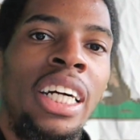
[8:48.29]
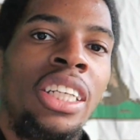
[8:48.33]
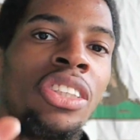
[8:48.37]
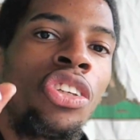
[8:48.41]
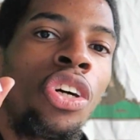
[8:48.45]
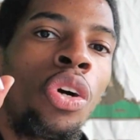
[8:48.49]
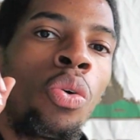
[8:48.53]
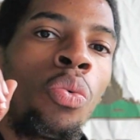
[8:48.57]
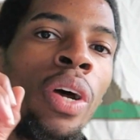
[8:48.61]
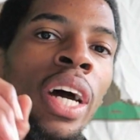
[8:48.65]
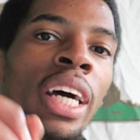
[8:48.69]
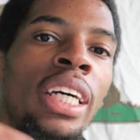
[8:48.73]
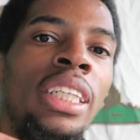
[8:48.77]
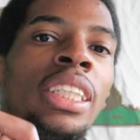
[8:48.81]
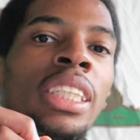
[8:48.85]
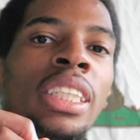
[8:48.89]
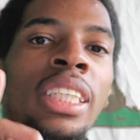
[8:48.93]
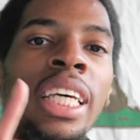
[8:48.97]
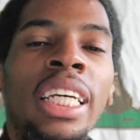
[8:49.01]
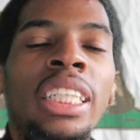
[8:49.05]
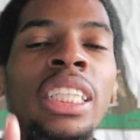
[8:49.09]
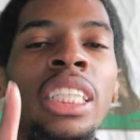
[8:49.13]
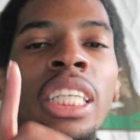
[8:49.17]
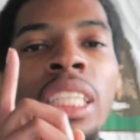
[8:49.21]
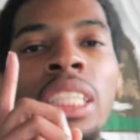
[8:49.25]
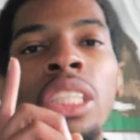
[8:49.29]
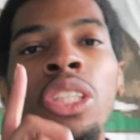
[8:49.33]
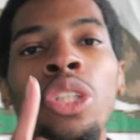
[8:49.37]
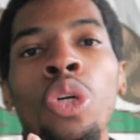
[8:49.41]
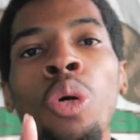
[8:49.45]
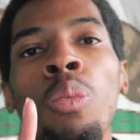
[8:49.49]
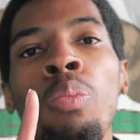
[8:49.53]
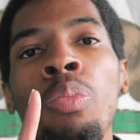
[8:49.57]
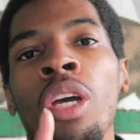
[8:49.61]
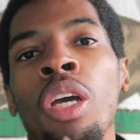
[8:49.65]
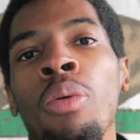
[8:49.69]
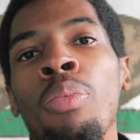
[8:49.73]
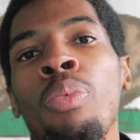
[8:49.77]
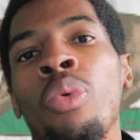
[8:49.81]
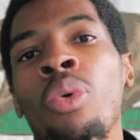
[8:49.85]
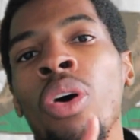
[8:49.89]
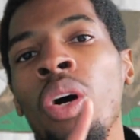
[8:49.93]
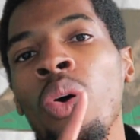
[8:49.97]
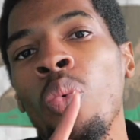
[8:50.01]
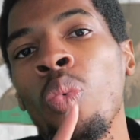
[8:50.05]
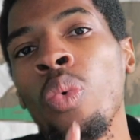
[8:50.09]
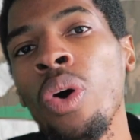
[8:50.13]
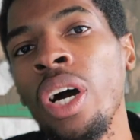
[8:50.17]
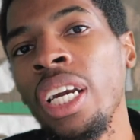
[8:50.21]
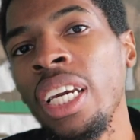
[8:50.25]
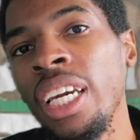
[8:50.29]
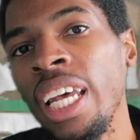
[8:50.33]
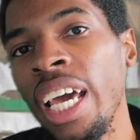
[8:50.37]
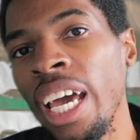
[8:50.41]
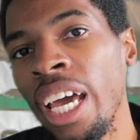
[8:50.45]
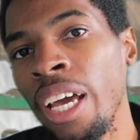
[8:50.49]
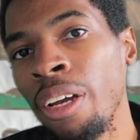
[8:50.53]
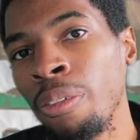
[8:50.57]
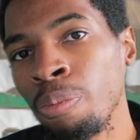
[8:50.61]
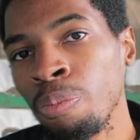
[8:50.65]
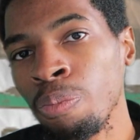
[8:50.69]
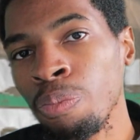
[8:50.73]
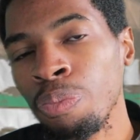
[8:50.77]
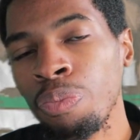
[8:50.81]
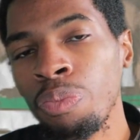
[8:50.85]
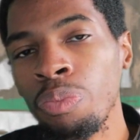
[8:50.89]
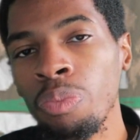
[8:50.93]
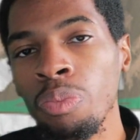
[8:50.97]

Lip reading: To arrest 62 people in one day,